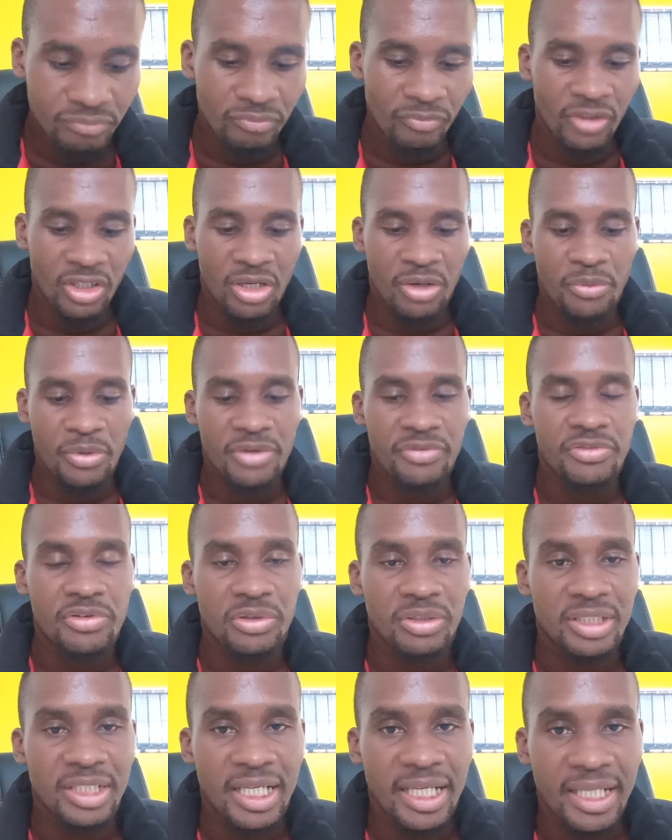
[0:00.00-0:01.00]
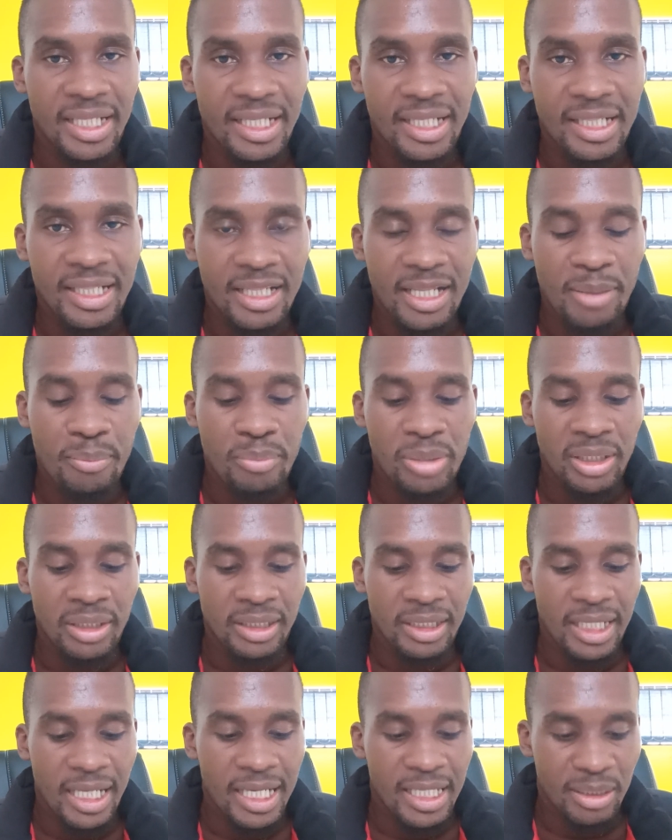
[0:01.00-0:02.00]
Now we have got the label
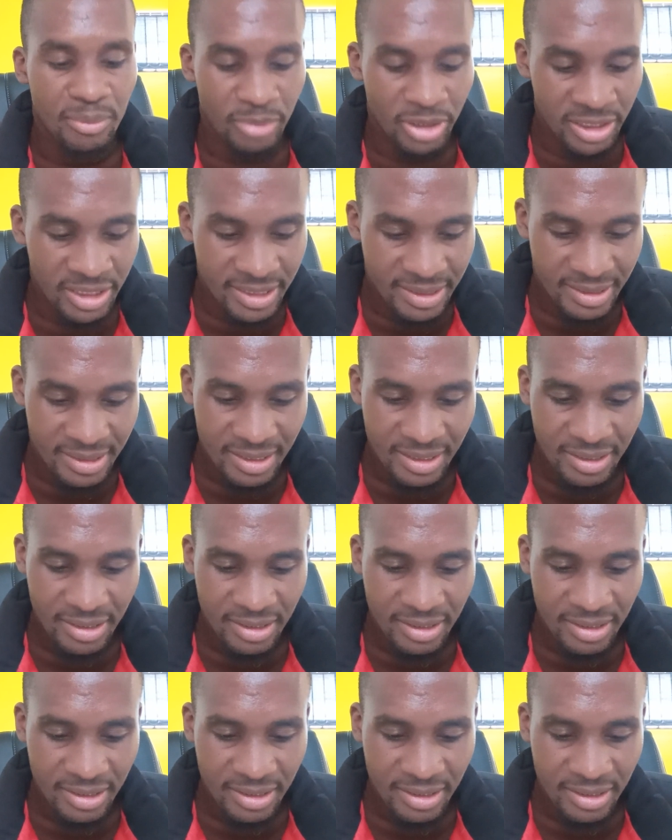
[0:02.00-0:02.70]
elements,